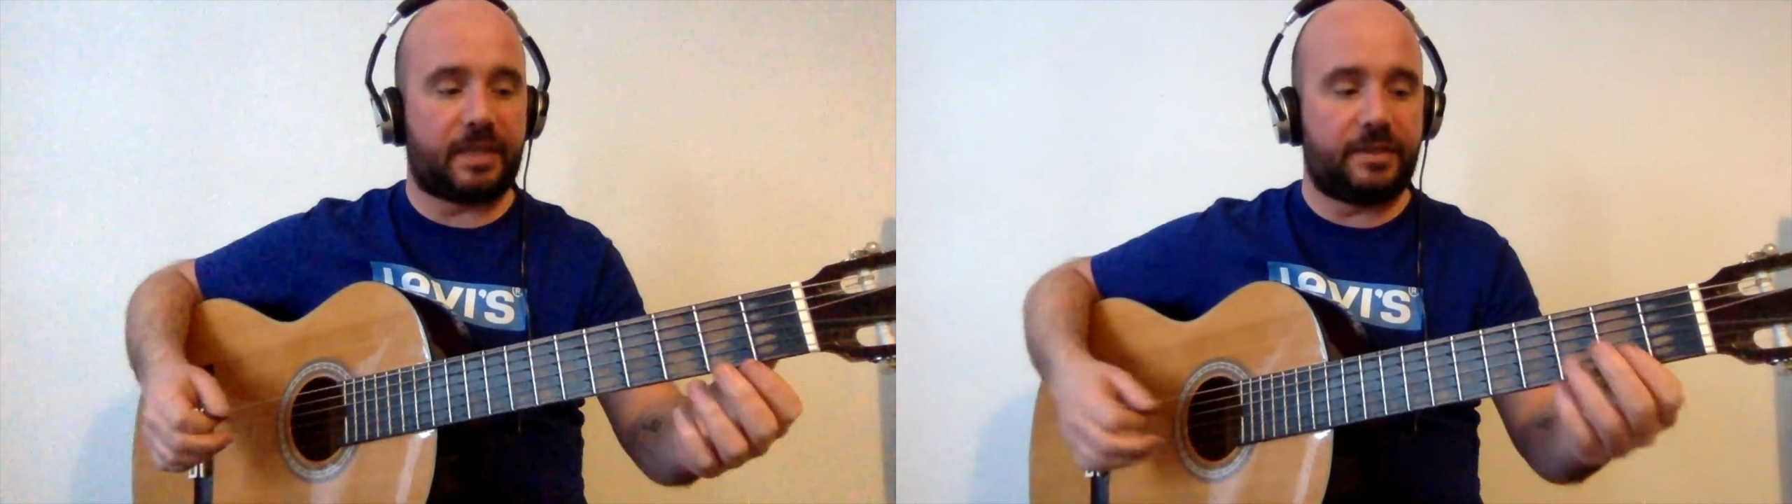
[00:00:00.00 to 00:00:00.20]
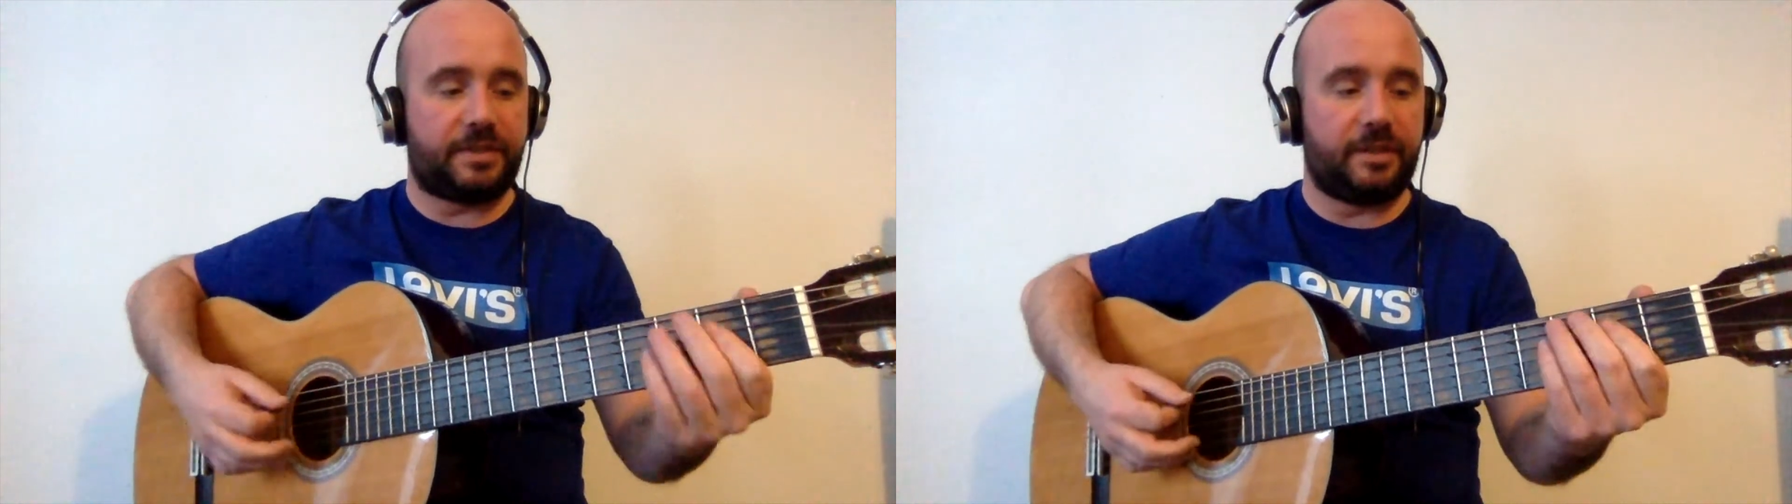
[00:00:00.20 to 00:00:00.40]

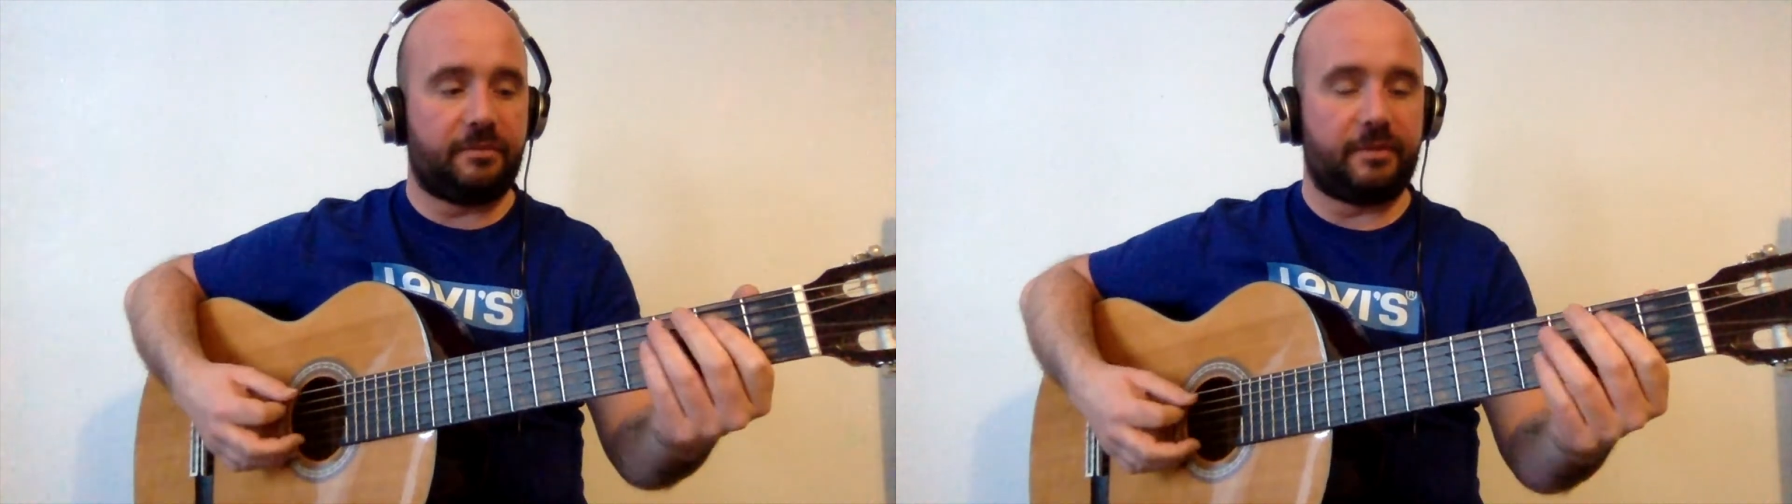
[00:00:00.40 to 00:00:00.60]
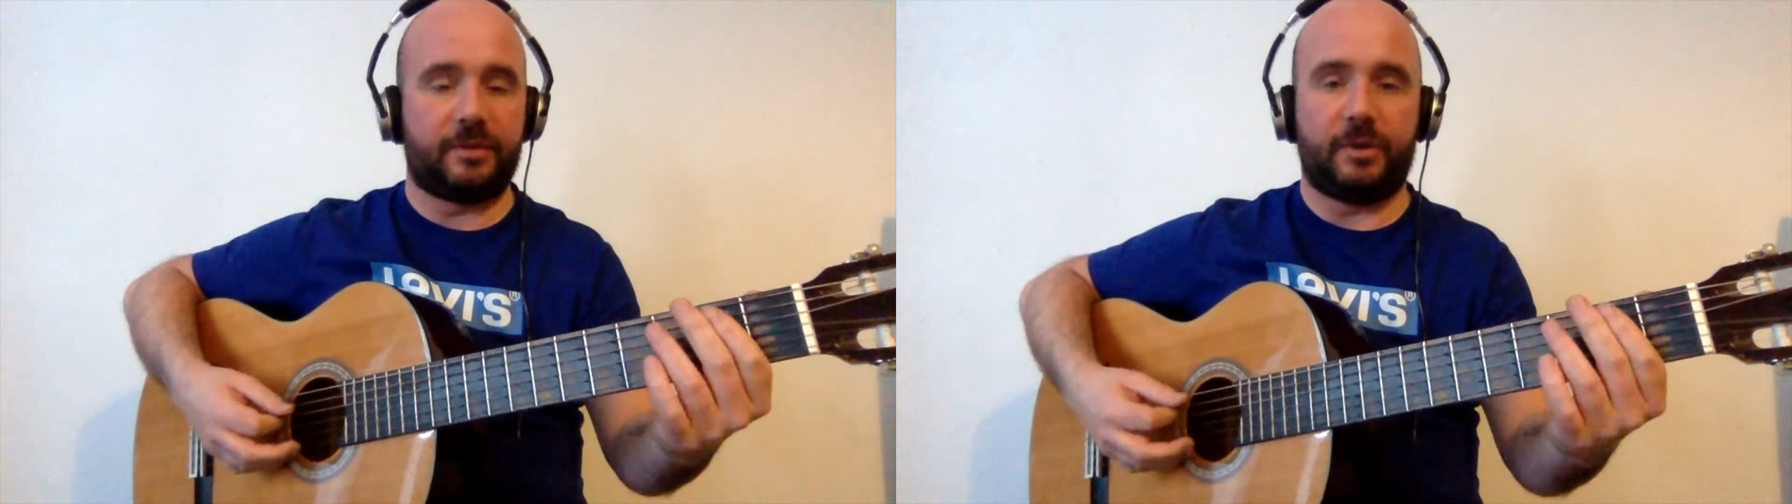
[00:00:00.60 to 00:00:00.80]
so
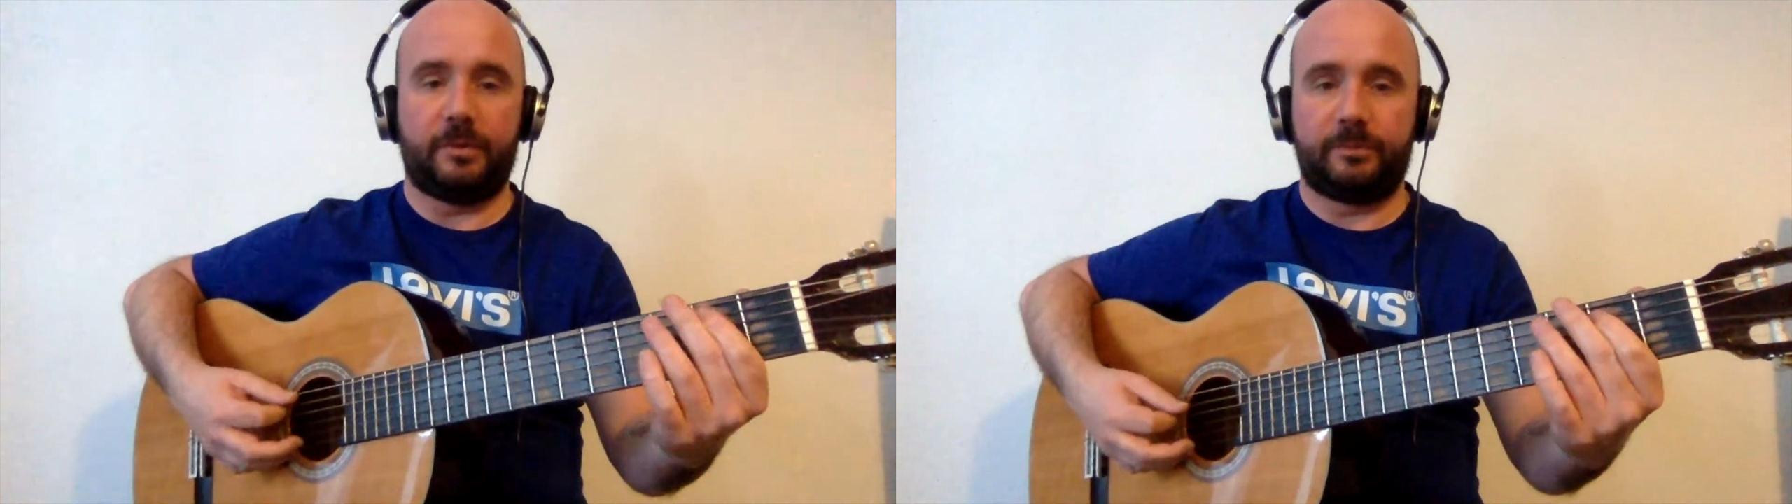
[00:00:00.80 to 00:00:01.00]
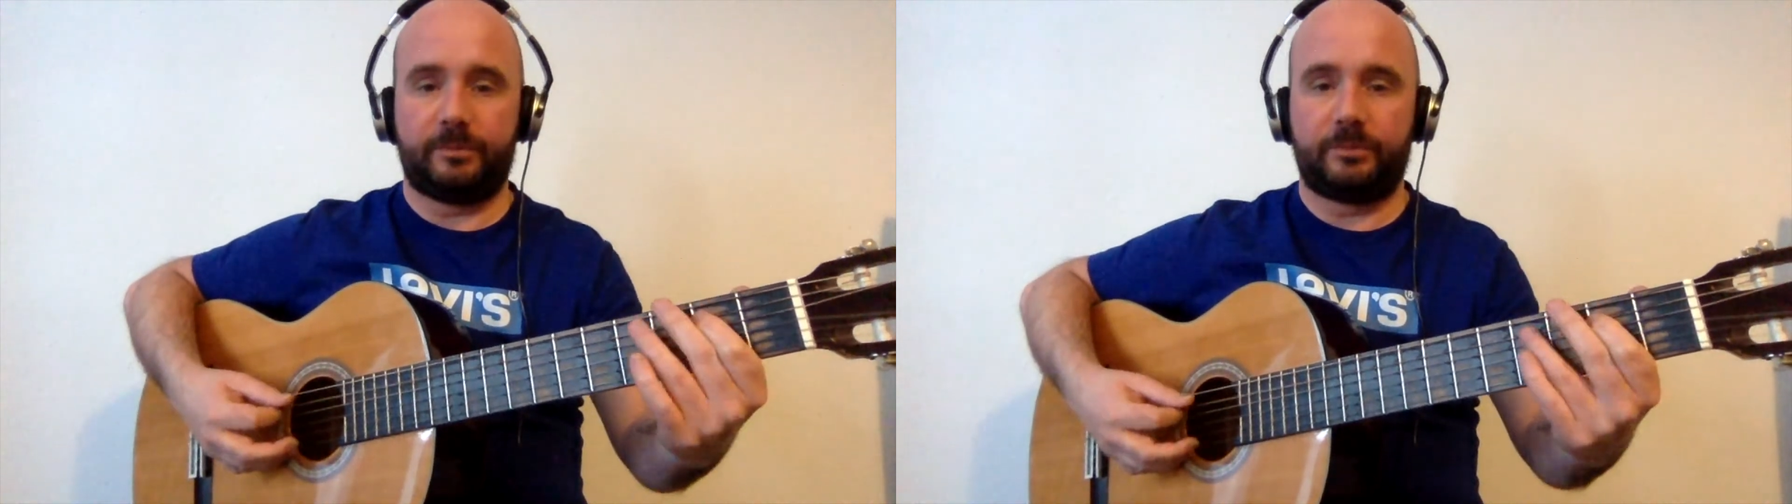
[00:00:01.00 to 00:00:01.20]
we've got,
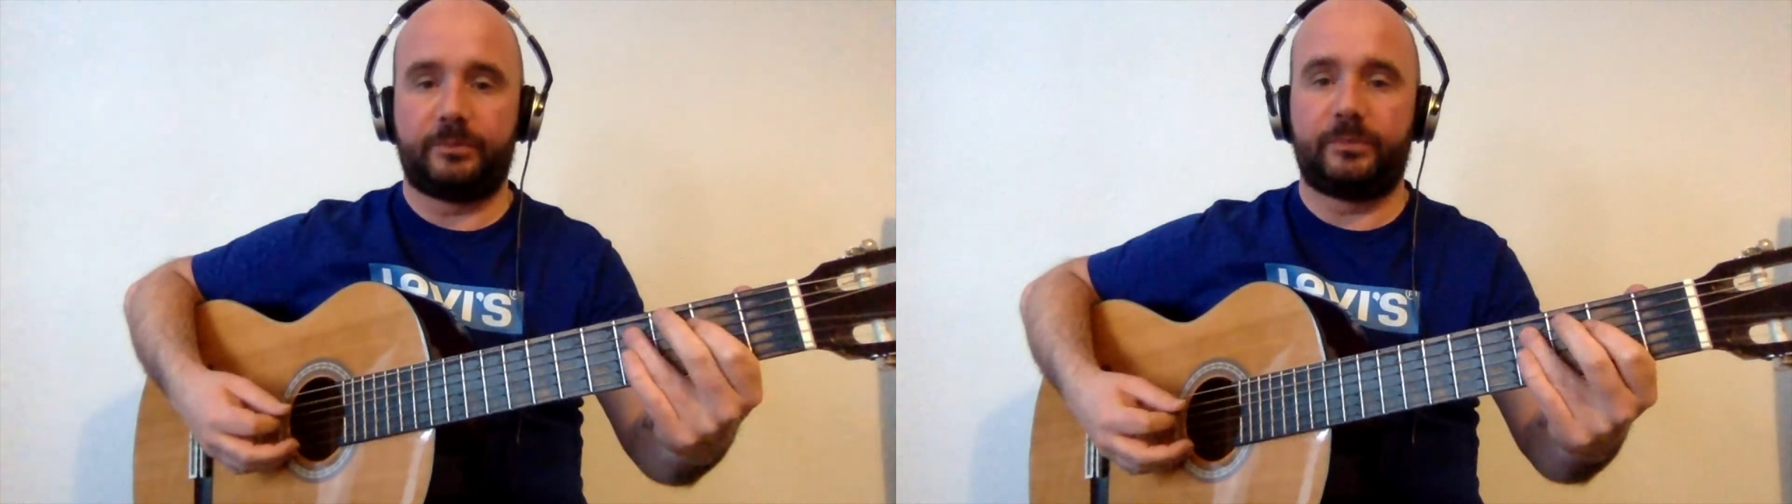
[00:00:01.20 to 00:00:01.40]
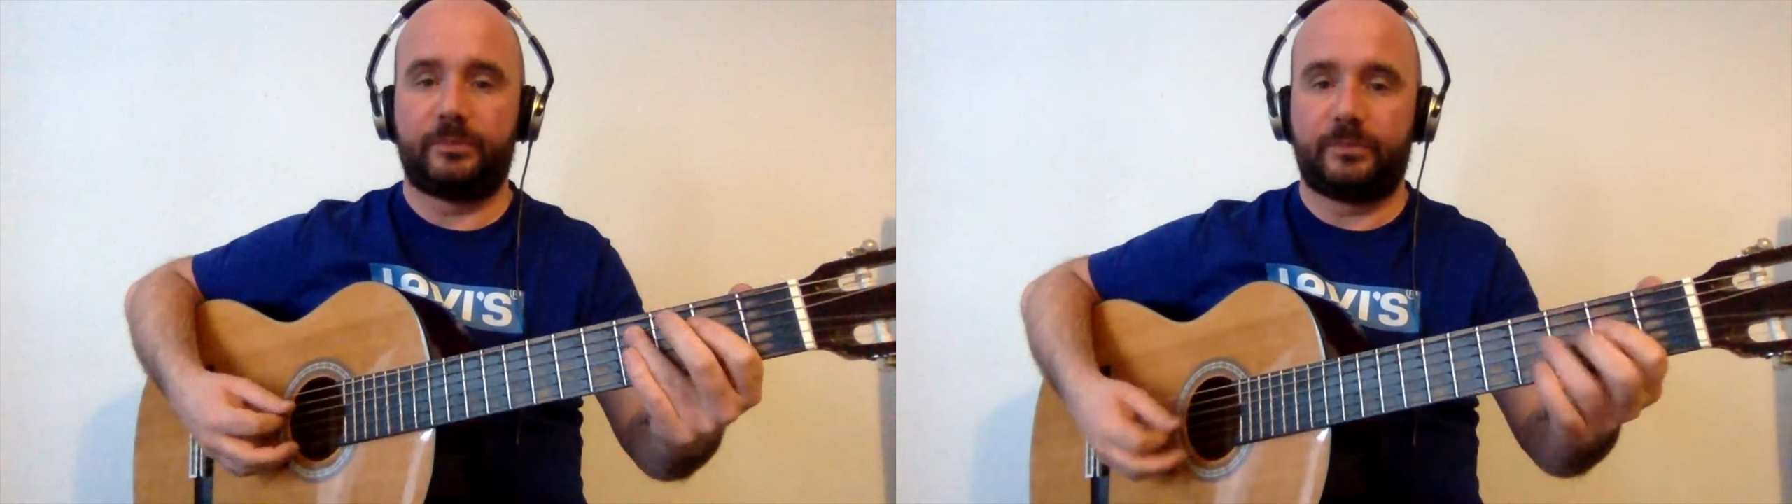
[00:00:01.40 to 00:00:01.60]

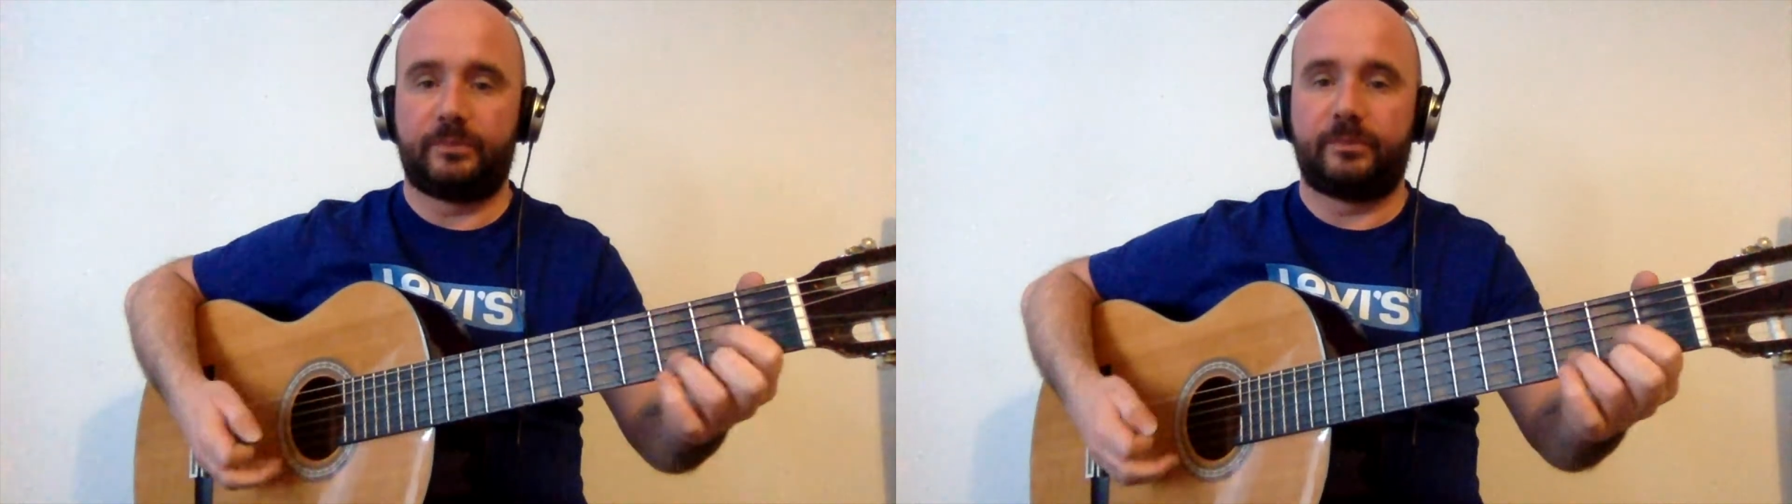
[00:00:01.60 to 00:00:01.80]
and